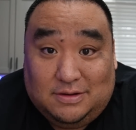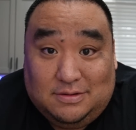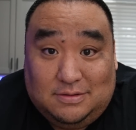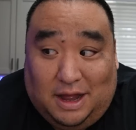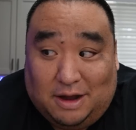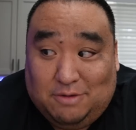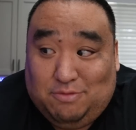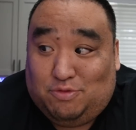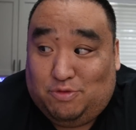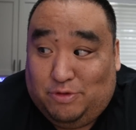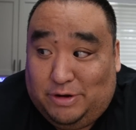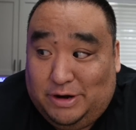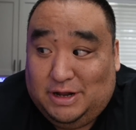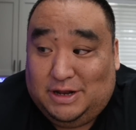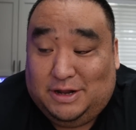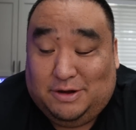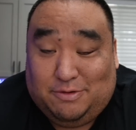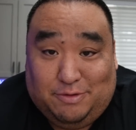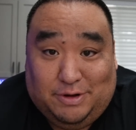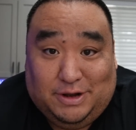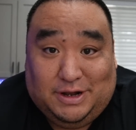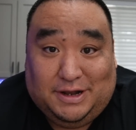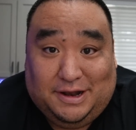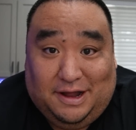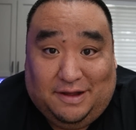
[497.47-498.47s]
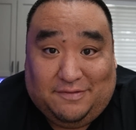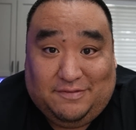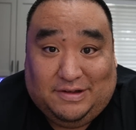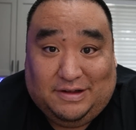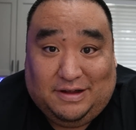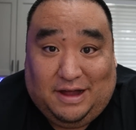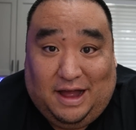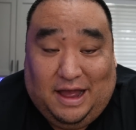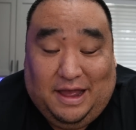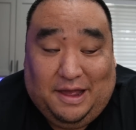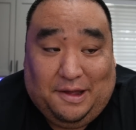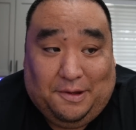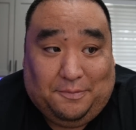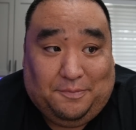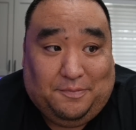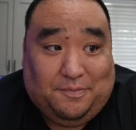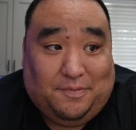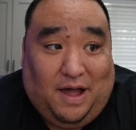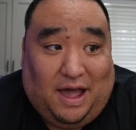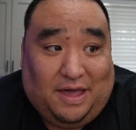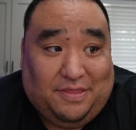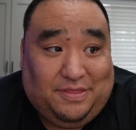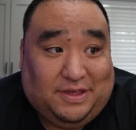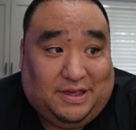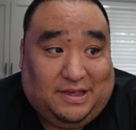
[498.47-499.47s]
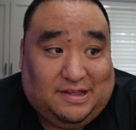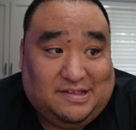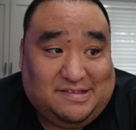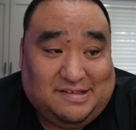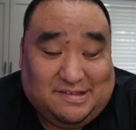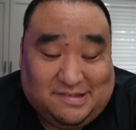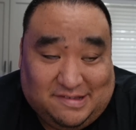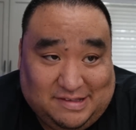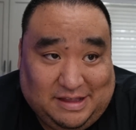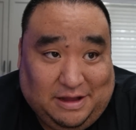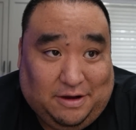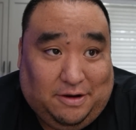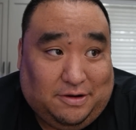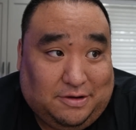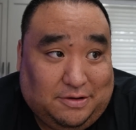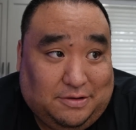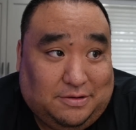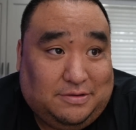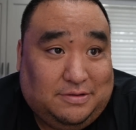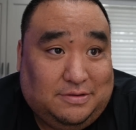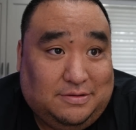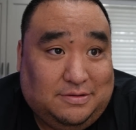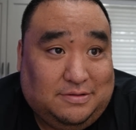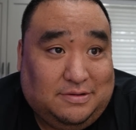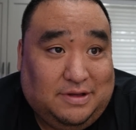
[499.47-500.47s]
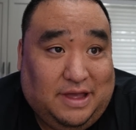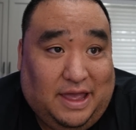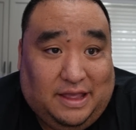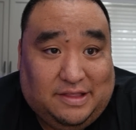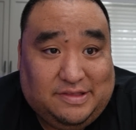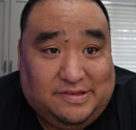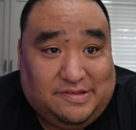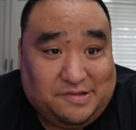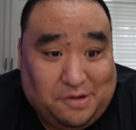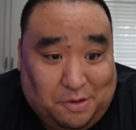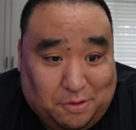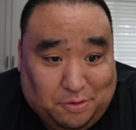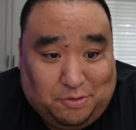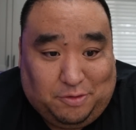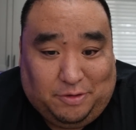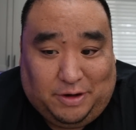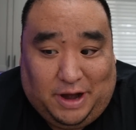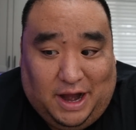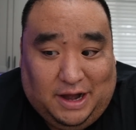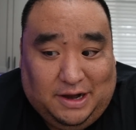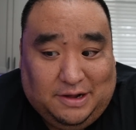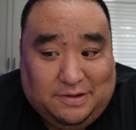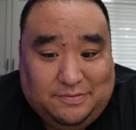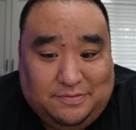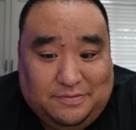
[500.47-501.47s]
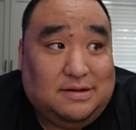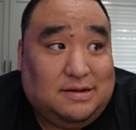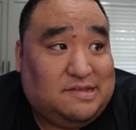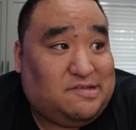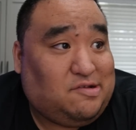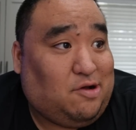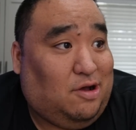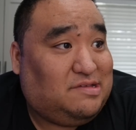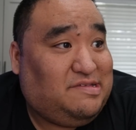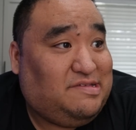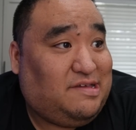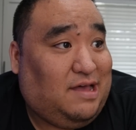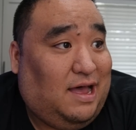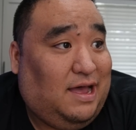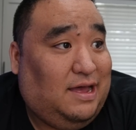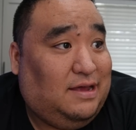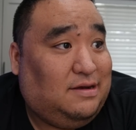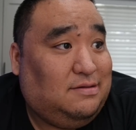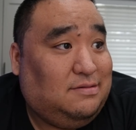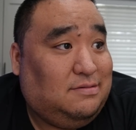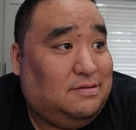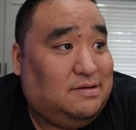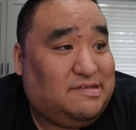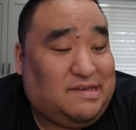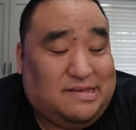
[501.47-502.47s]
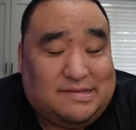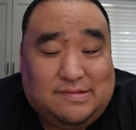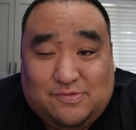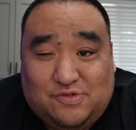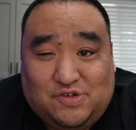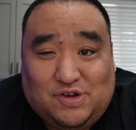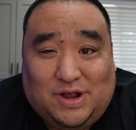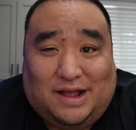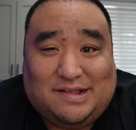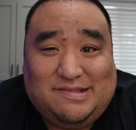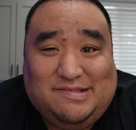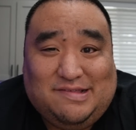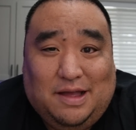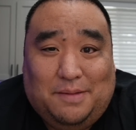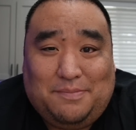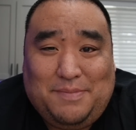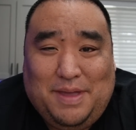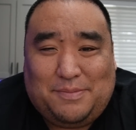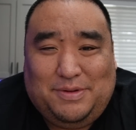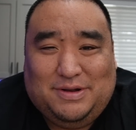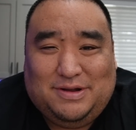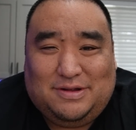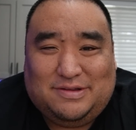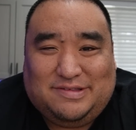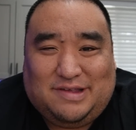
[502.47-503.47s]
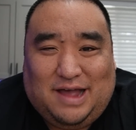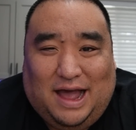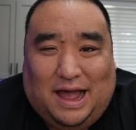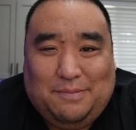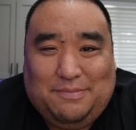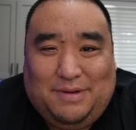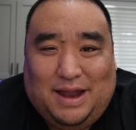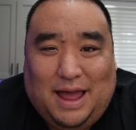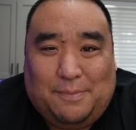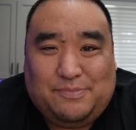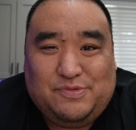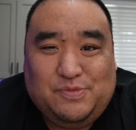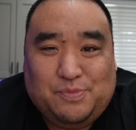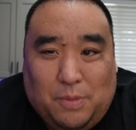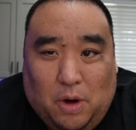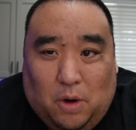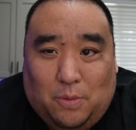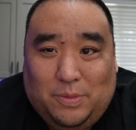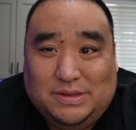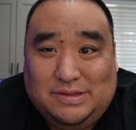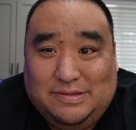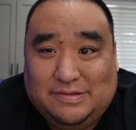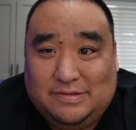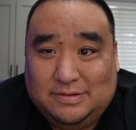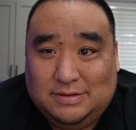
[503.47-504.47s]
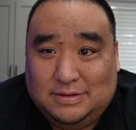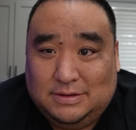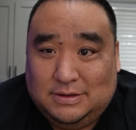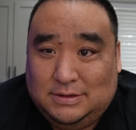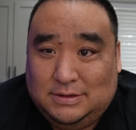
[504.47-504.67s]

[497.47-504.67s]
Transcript: I really, really love it. I am. I think it's hysterical and so creative. Let's go outside. Let's get some shots up. Maybe a little time lapse moment.